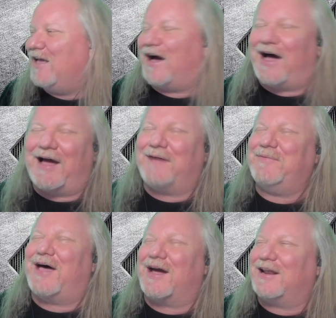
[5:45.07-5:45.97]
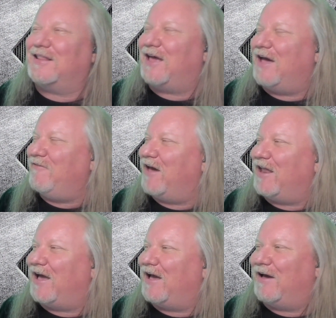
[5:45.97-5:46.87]
I, am not gonna lie, man.
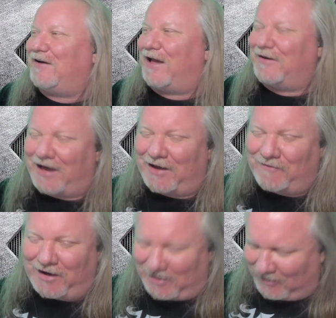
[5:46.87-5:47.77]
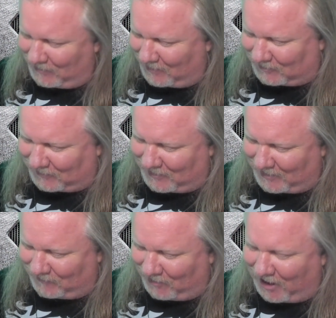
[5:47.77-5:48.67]
I, I I got ready to do this
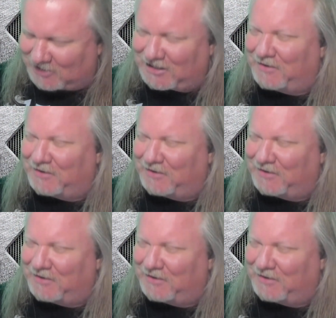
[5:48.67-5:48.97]
reaction.